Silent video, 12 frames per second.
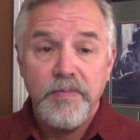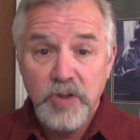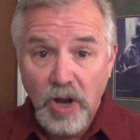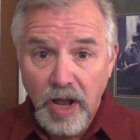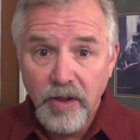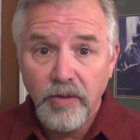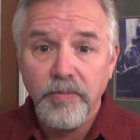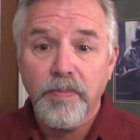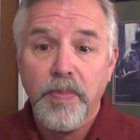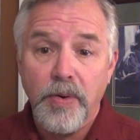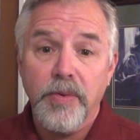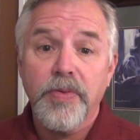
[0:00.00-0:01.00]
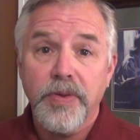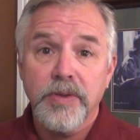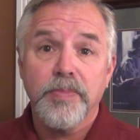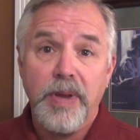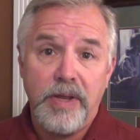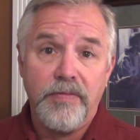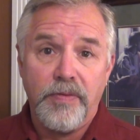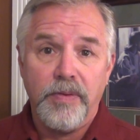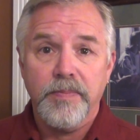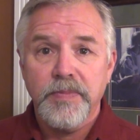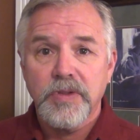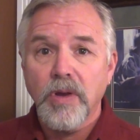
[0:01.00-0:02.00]
childbirth is
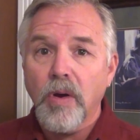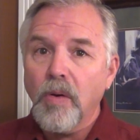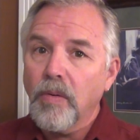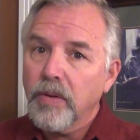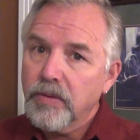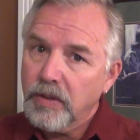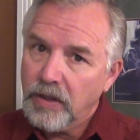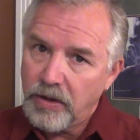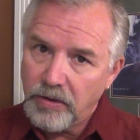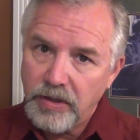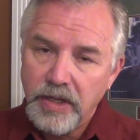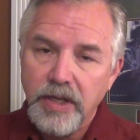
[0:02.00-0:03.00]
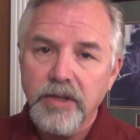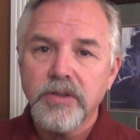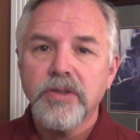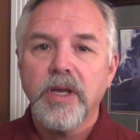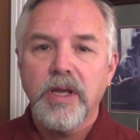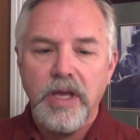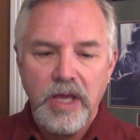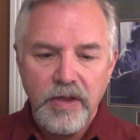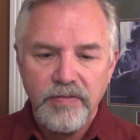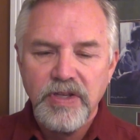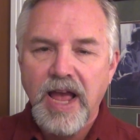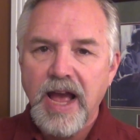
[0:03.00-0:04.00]
painful. So here it is,
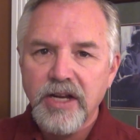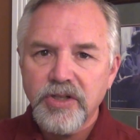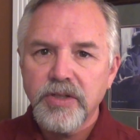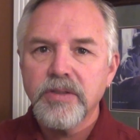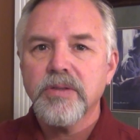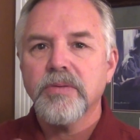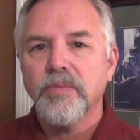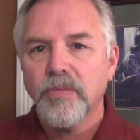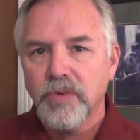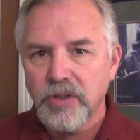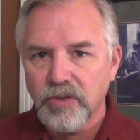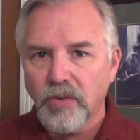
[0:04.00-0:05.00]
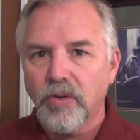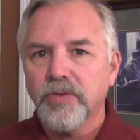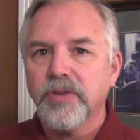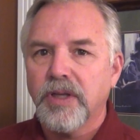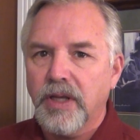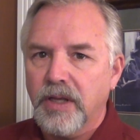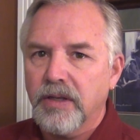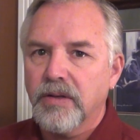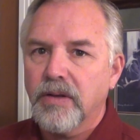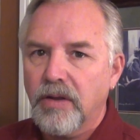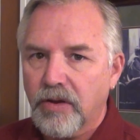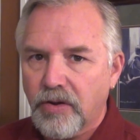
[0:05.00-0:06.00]
Eve's actions result
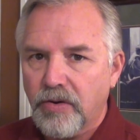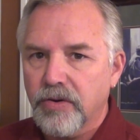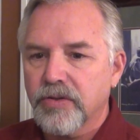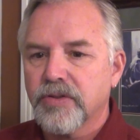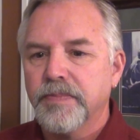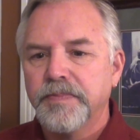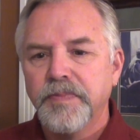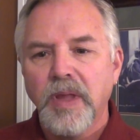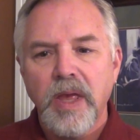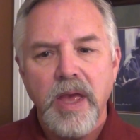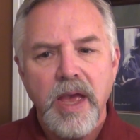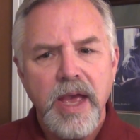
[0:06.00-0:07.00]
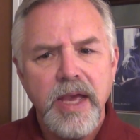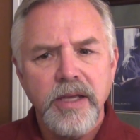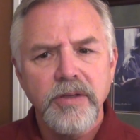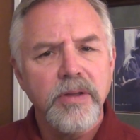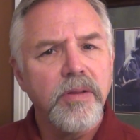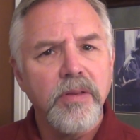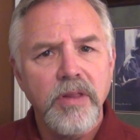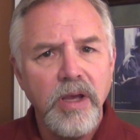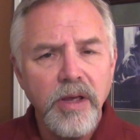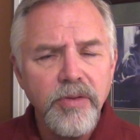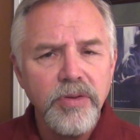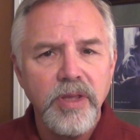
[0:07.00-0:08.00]
in a curse. And the
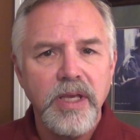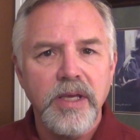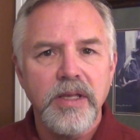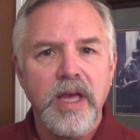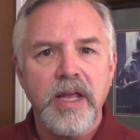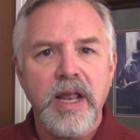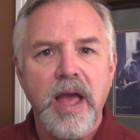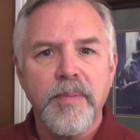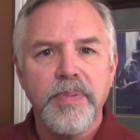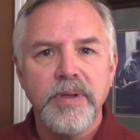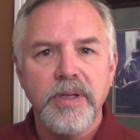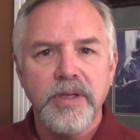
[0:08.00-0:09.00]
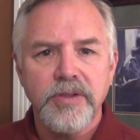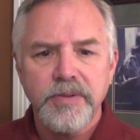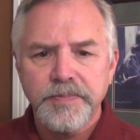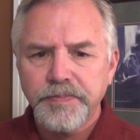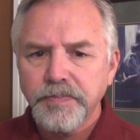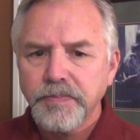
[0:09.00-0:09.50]
other thing that happened is